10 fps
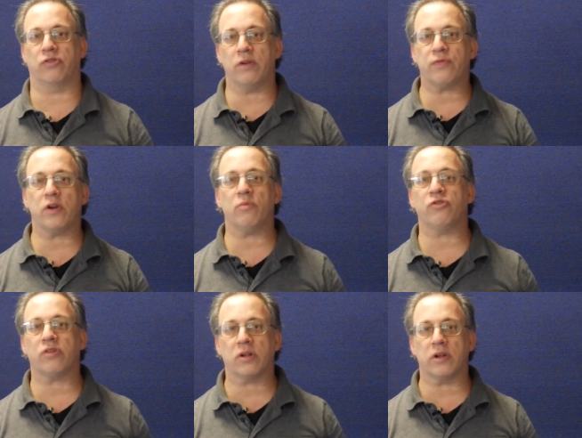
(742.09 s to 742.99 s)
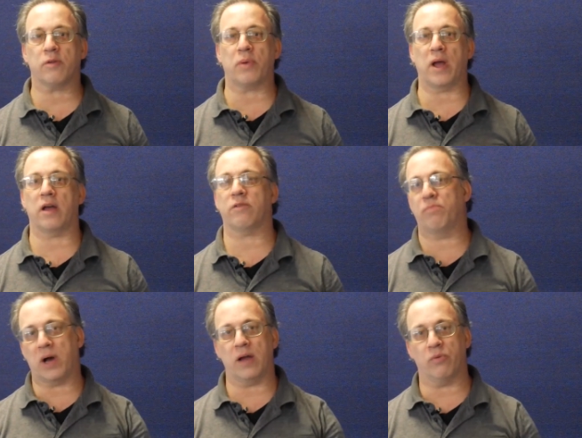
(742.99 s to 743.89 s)
If there was a clear path
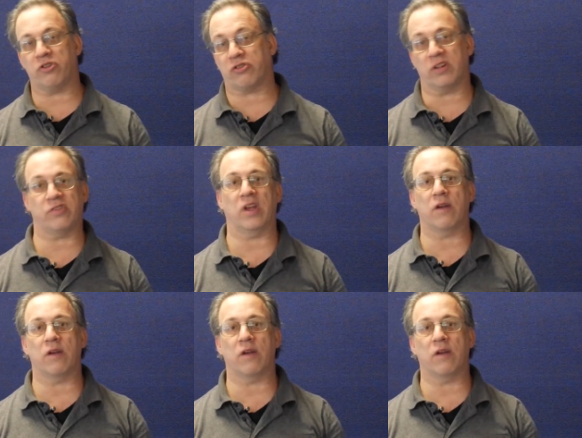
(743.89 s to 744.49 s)
by which, let's say,